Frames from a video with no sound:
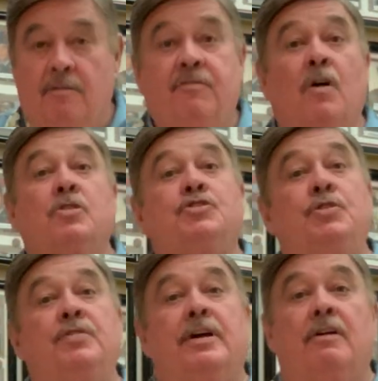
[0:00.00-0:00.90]
Folks,
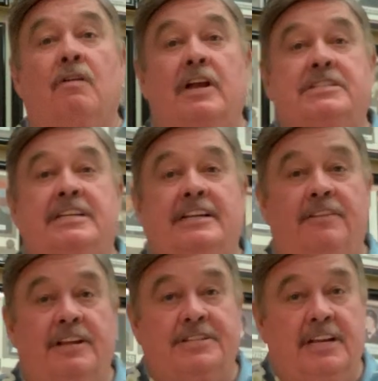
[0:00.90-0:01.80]
you that are listening to
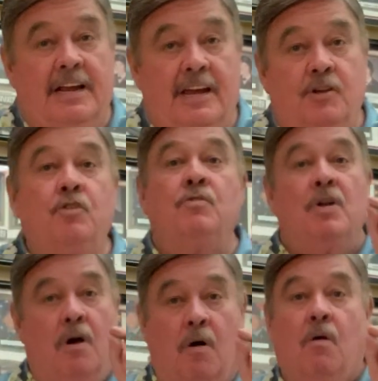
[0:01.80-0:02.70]
this today, you
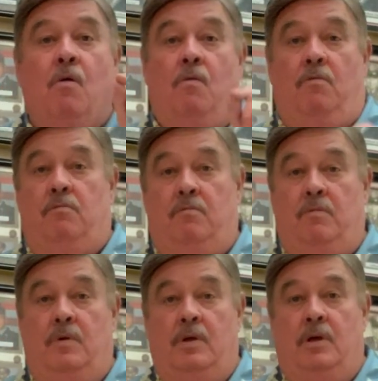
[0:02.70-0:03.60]
know
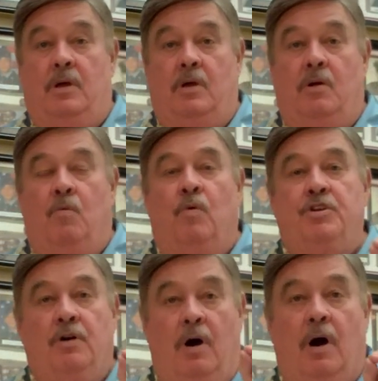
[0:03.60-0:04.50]
when
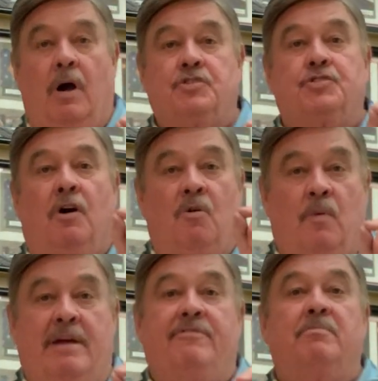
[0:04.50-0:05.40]
your hearts are
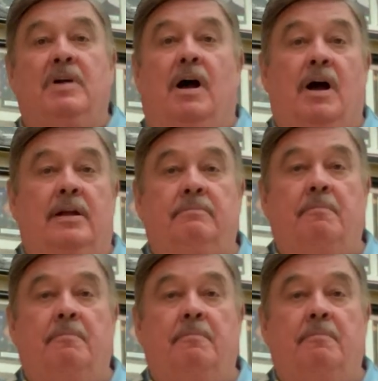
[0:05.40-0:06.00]
away from God.